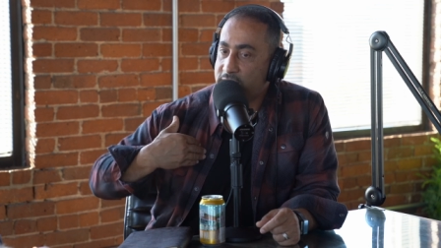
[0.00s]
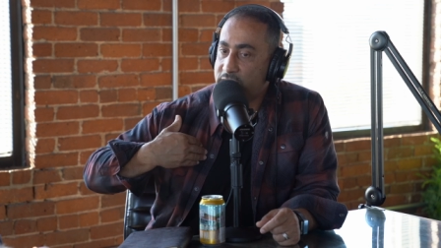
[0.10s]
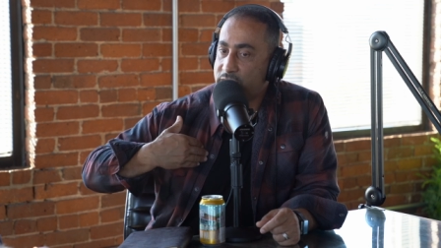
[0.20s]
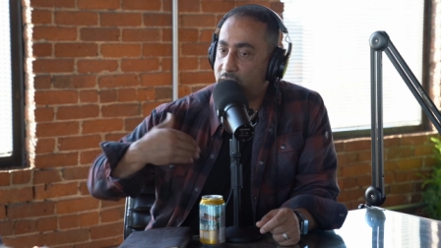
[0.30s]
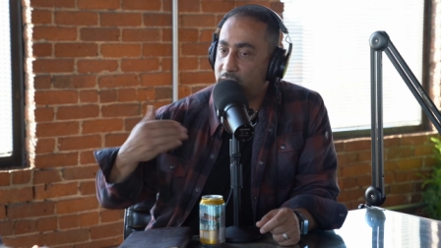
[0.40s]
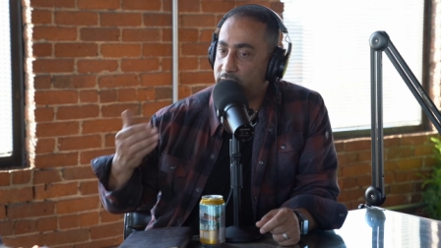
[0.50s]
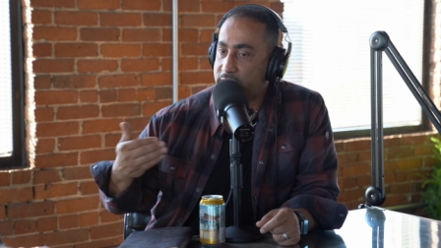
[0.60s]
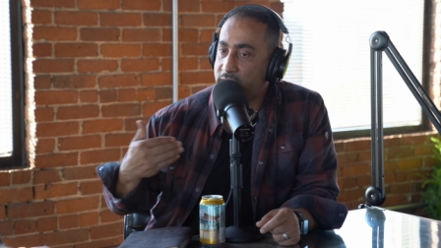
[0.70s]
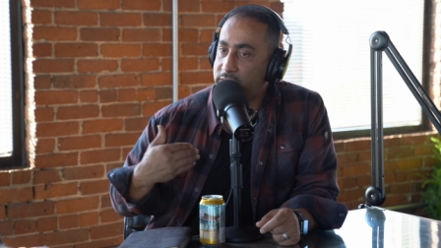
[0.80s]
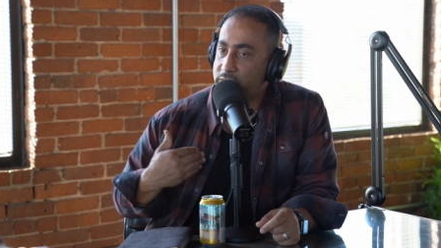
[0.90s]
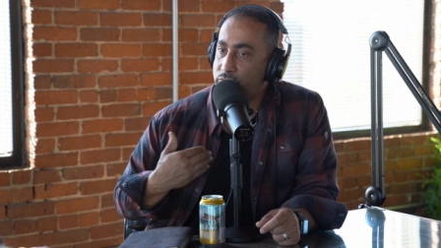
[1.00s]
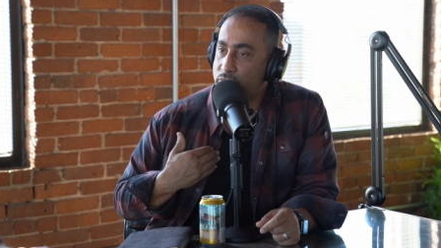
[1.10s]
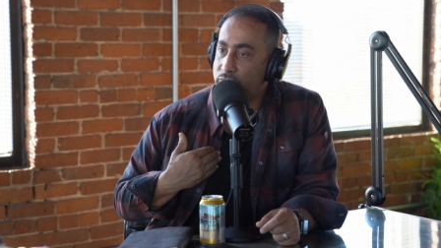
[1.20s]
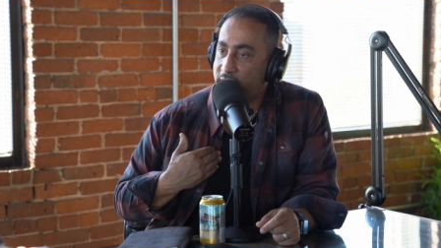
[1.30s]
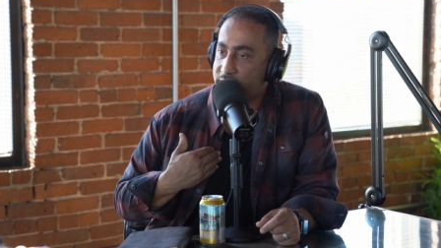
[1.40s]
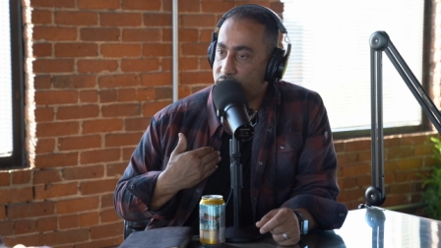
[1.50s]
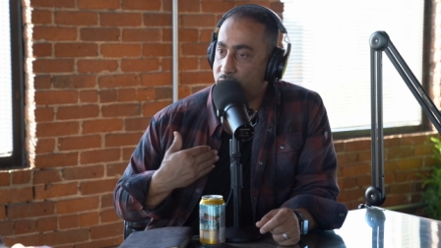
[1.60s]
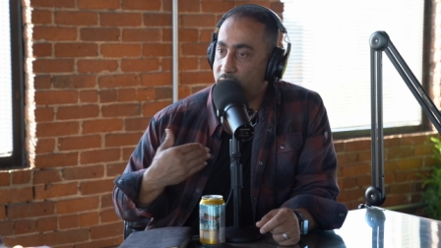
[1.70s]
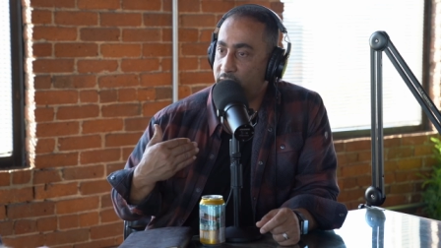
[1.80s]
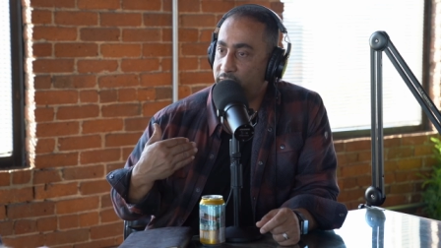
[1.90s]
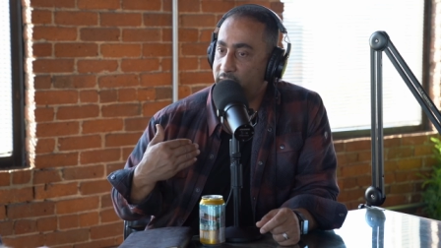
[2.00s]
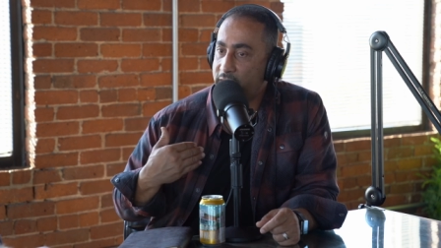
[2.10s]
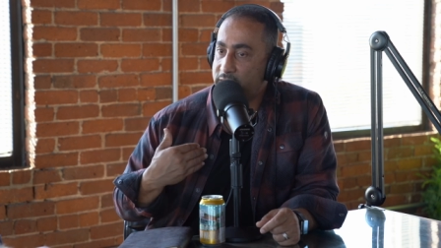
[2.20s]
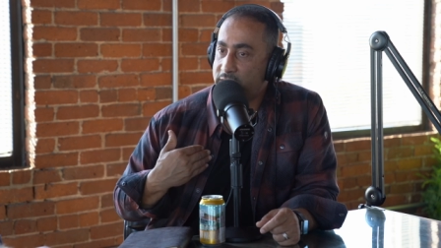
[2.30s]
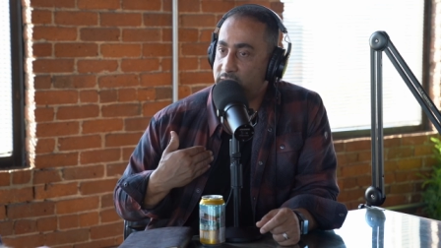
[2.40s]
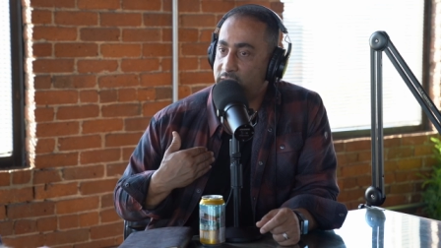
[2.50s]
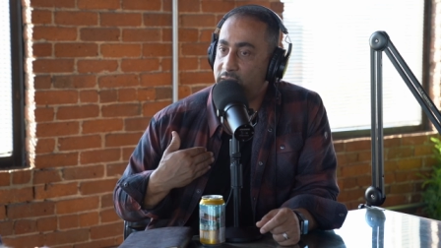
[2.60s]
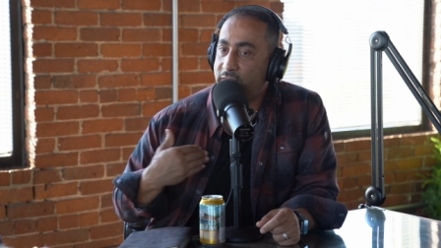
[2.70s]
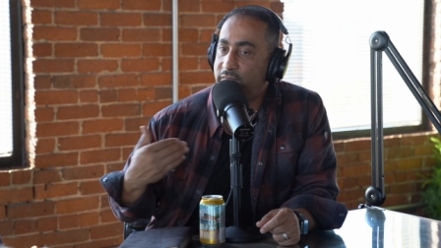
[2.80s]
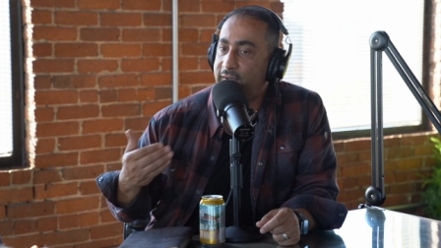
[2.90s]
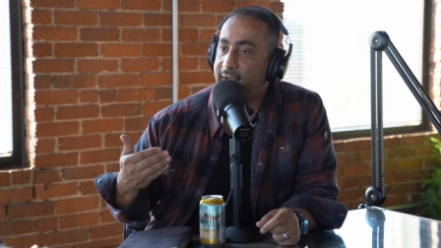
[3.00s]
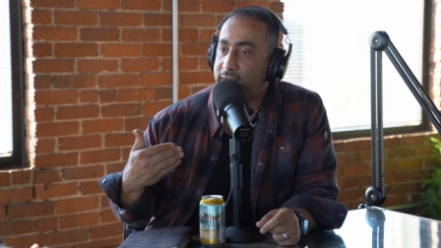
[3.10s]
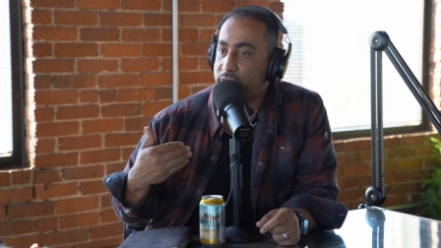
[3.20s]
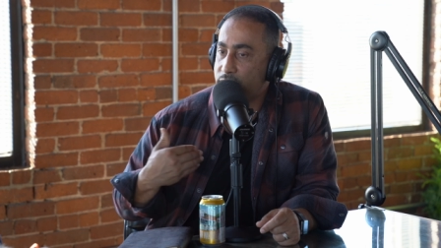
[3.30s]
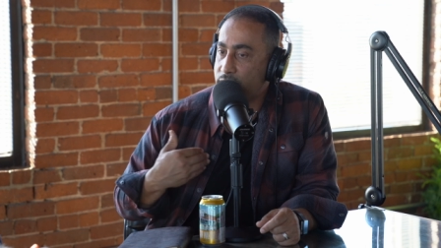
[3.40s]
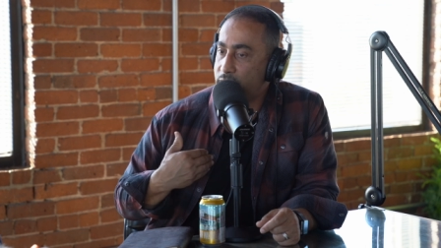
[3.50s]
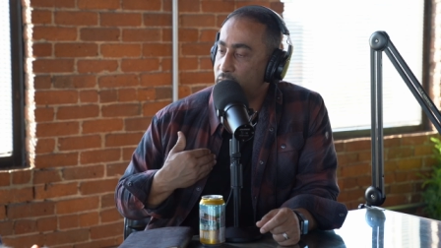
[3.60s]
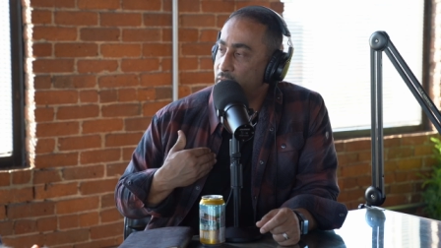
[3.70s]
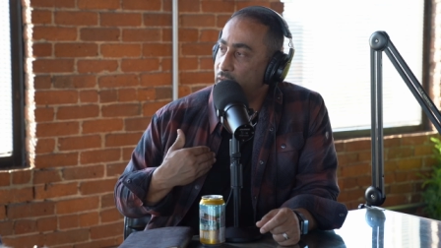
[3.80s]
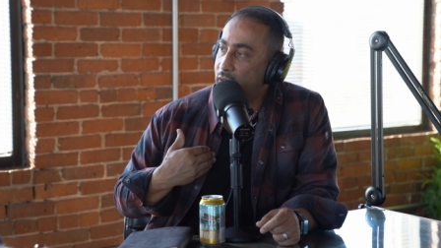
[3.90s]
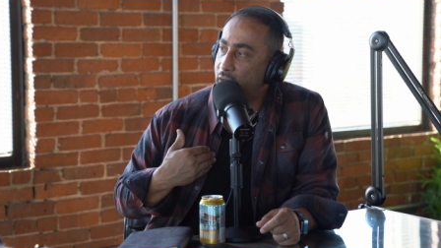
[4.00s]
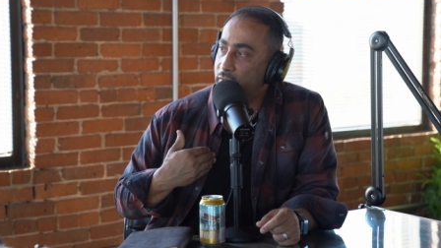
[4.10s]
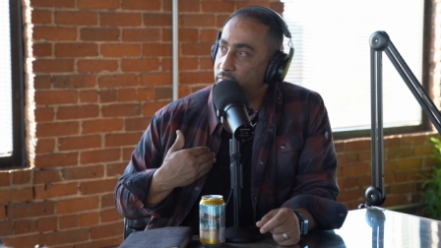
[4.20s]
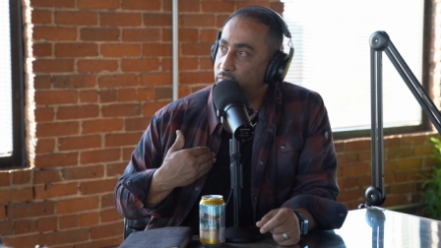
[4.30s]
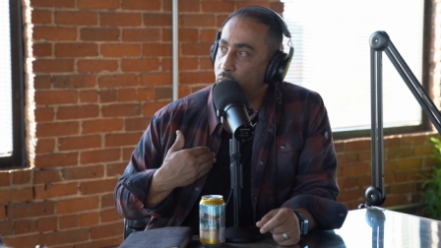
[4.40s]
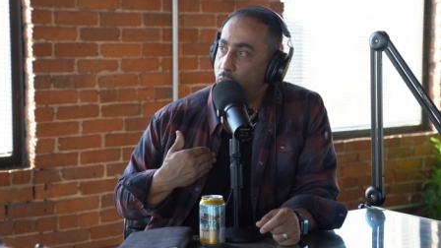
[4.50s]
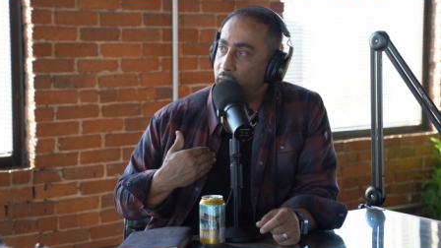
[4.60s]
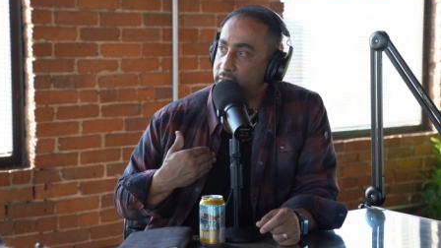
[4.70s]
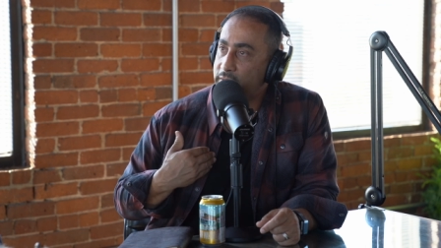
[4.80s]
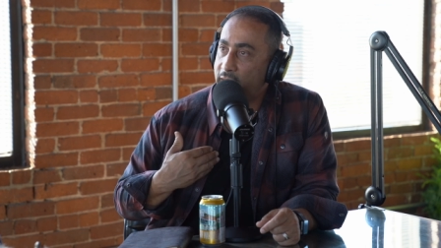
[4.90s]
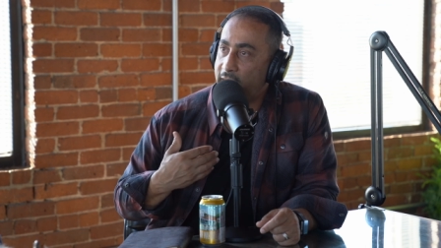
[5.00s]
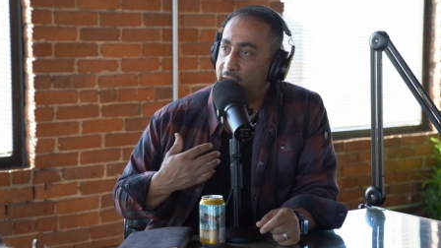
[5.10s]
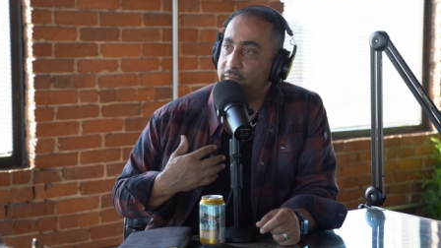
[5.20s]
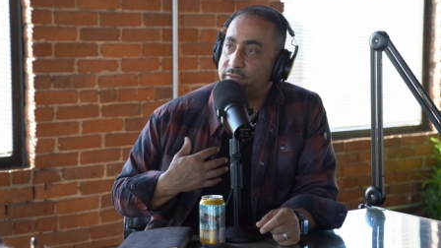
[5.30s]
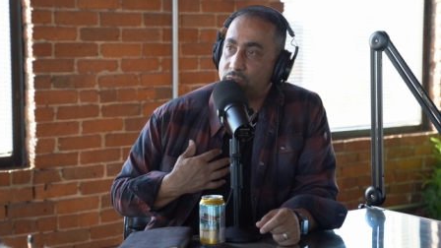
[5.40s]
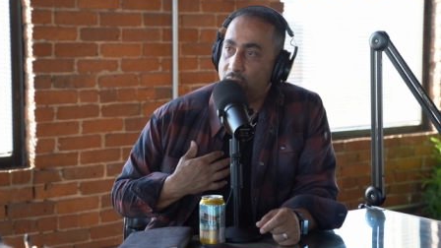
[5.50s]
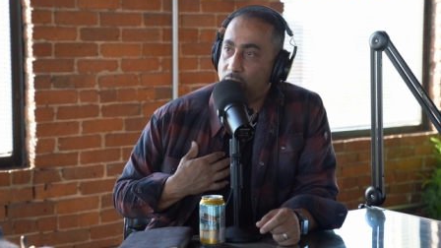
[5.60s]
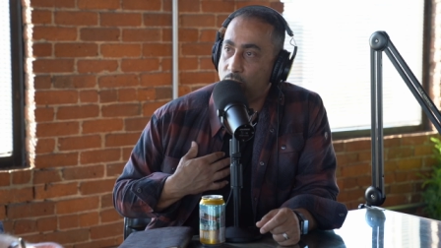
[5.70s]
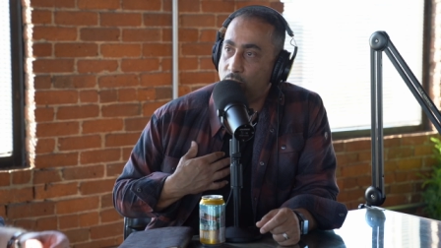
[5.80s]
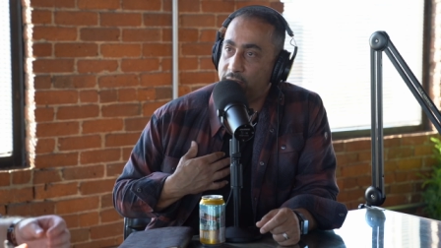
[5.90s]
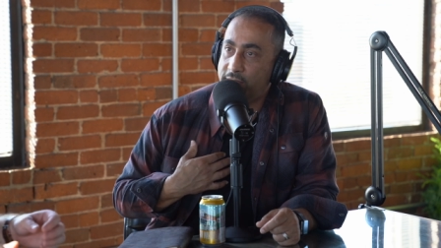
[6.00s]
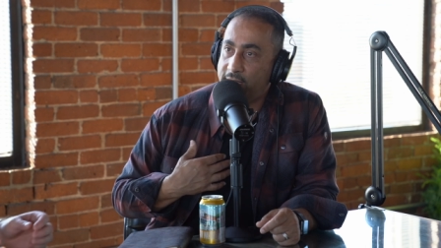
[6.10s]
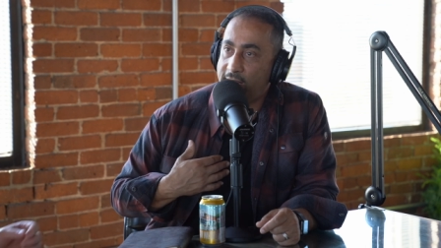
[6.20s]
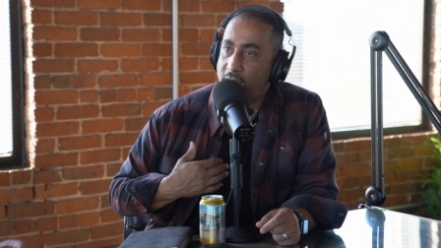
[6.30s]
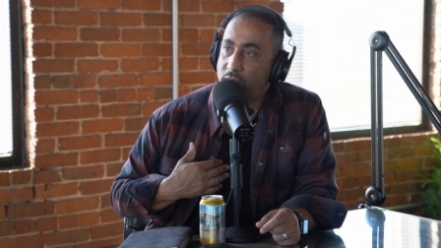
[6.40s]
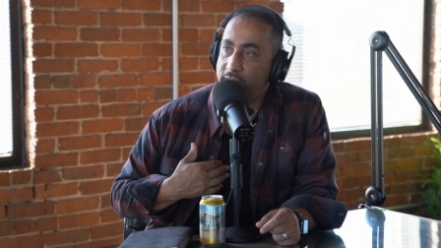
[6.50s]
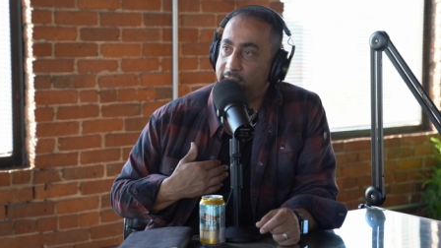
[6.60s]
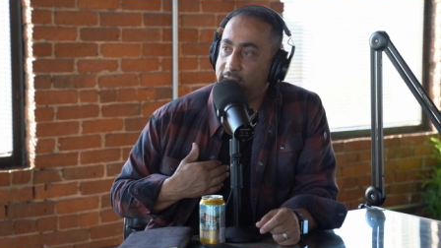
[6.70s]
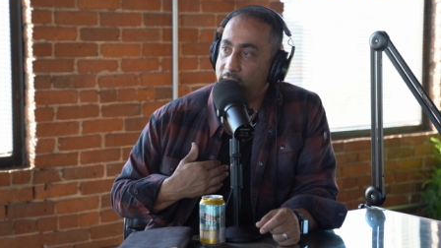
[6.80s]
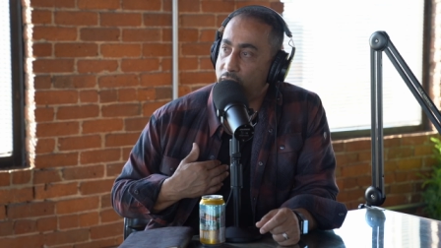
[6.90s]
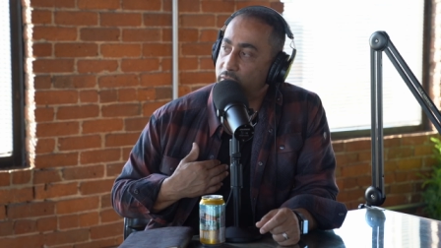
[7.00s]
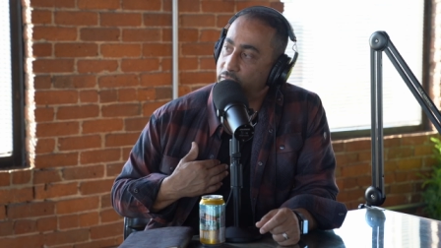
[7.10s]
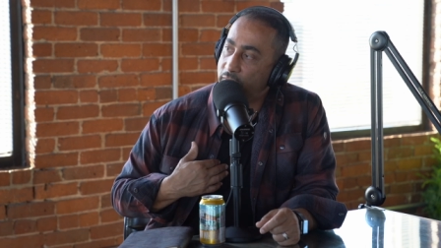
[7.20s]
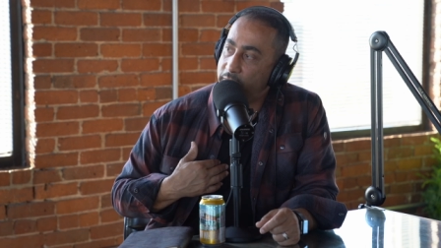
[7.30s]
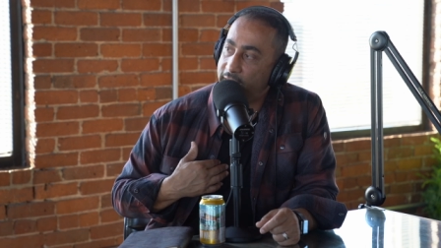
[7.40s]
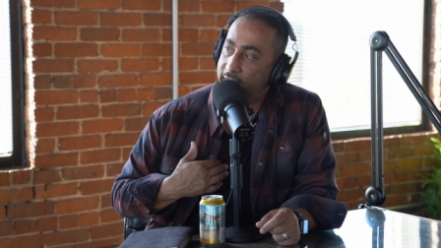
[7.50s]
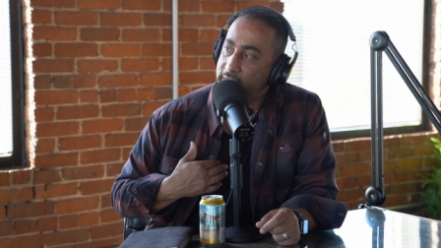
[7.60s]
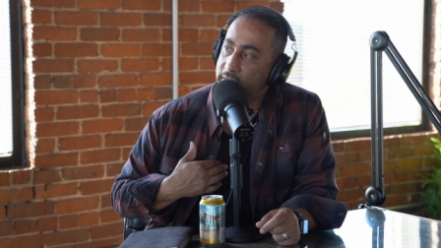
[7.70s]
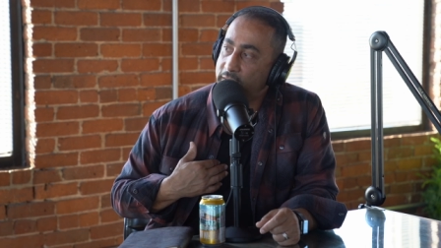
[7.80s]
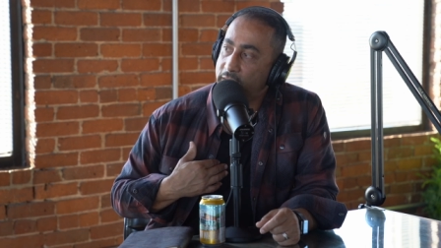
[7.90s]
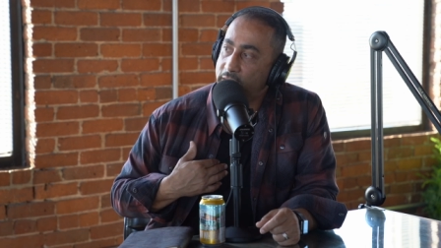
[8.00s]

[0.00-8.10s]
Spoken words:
solace into my story, if they could see the value of what I have struggled with and how could they learn from that